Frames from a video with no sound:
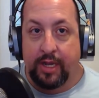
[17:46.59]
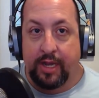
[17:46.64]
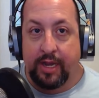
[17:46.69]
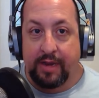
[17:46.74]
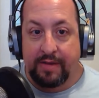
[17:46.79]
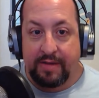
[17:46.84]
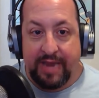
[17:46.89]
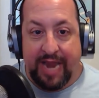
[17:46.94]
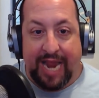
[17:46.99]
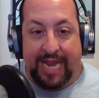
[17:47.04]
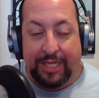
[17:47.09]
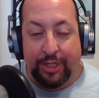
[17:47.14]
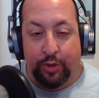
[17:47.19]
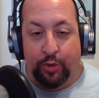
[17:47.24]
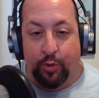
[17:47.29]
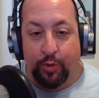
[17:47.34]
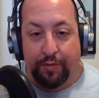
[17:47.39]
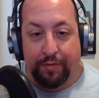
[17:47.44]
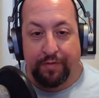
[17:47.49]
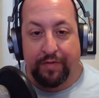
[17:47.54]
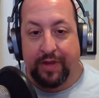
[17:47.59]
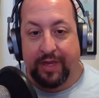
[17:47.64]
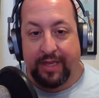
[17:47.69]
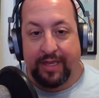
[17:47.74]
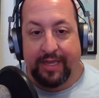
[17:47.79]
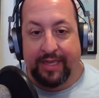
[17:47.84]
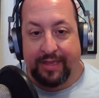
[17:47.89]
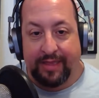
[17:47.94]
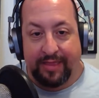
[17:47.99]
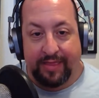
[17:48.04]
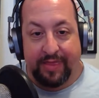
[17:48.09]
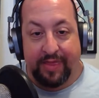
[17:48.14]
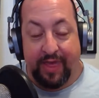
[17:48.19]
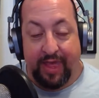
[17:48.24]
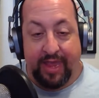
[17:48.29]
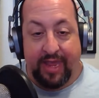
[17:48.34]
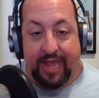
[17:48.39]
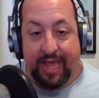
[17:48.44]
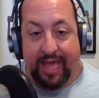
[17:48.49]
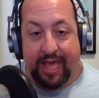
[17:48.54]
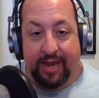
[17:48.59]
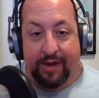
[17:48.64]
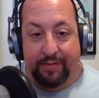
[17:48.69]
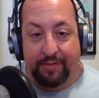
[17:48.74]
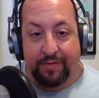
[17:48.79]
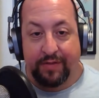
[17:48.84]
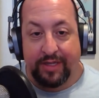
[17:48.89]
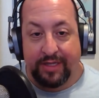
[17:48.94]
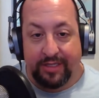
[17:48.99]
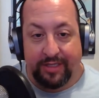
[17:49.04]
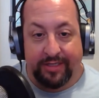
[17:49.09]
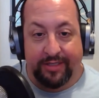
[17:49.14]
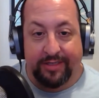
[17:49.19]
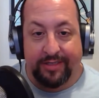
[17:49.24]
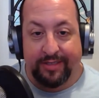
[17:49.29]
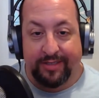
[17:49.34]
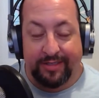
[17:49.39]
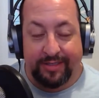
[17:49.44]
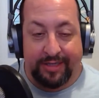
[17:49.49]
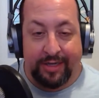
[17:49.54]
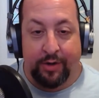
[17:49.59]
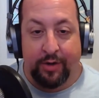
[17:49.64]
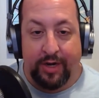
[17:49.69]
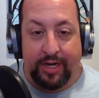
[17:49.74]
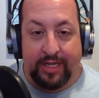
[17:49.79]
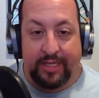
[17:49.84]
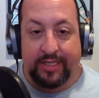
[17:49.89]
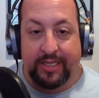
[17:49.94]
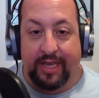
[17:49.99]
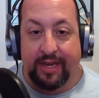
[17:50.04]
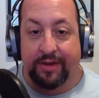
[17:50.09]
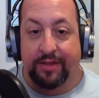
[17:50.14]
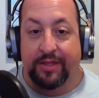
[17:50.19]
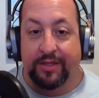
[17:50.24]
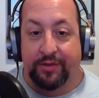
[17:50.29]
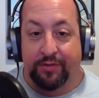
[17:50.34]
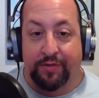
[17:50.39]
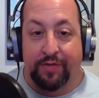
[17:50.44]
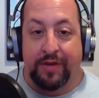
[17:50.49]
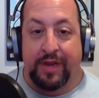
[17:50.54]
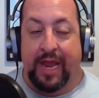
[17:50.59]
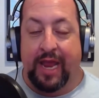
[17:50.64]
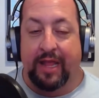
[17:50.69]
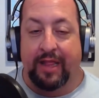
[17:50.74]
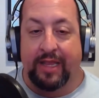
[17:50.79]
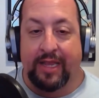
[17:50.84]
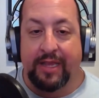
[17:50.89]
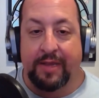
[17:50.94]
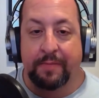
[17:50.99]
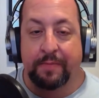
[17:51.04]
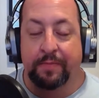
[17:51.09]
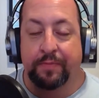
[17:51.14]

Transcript: natural feeling thing out of this series, out of this finale,